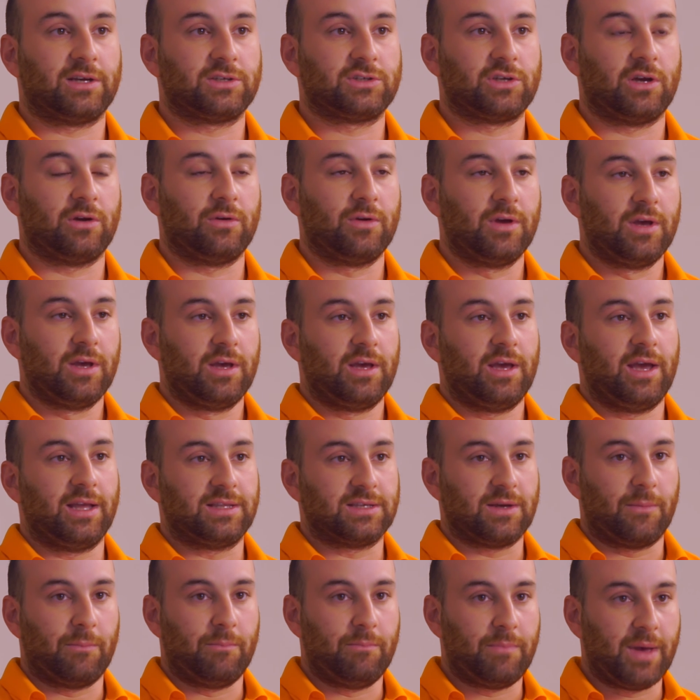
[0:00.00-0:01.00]
So
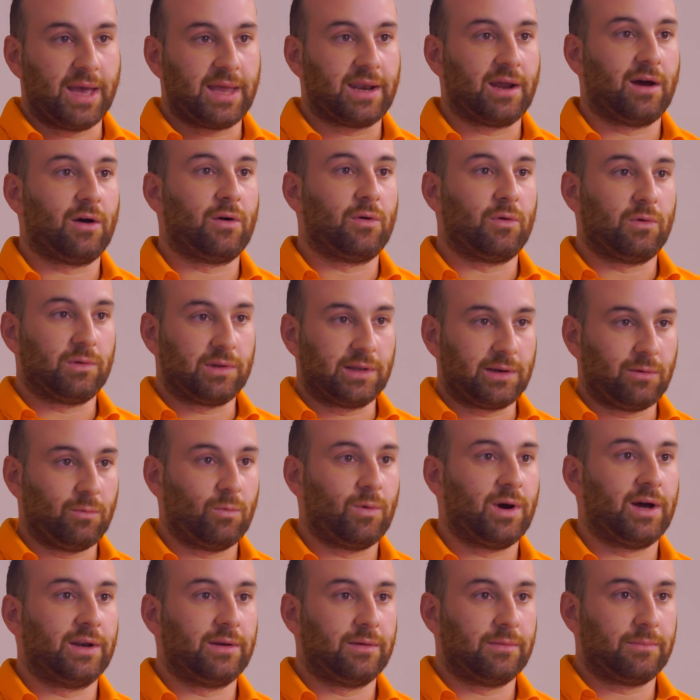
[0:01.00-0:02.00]
it's a better
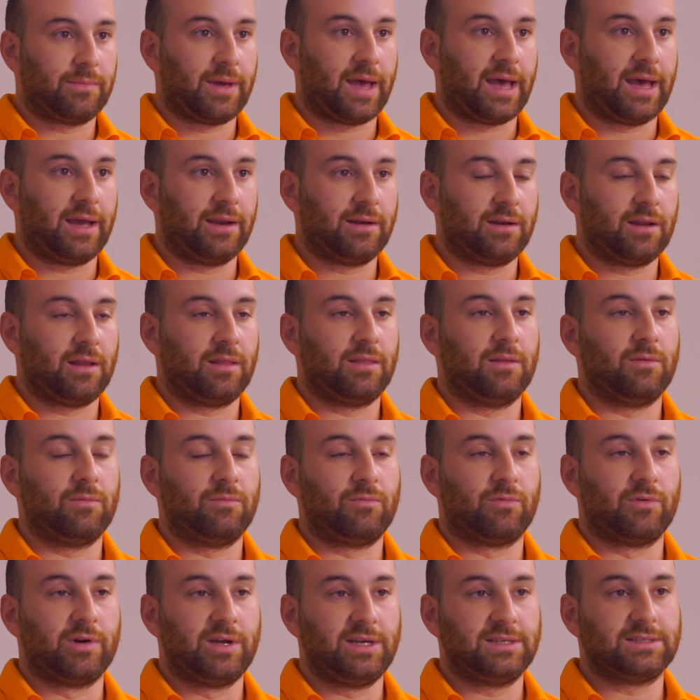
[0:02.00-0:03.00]
all-in-one pad, and
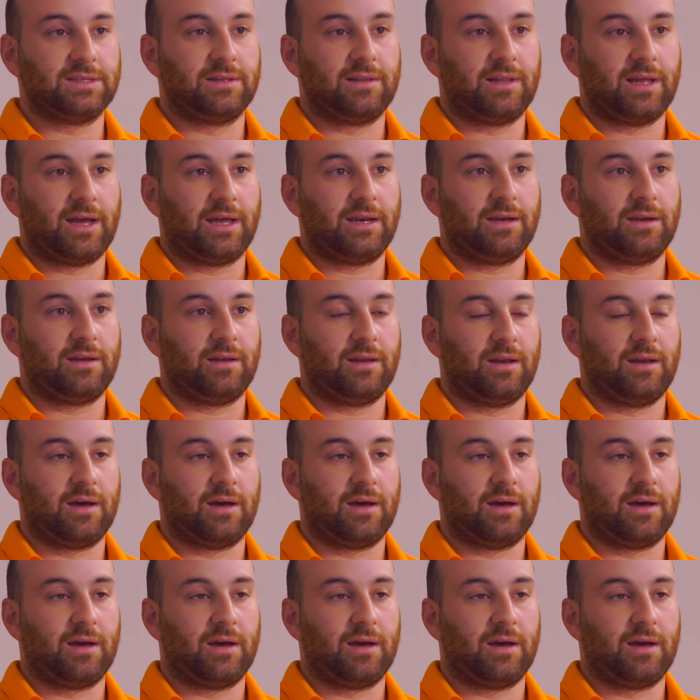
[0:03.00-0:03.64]
the reason that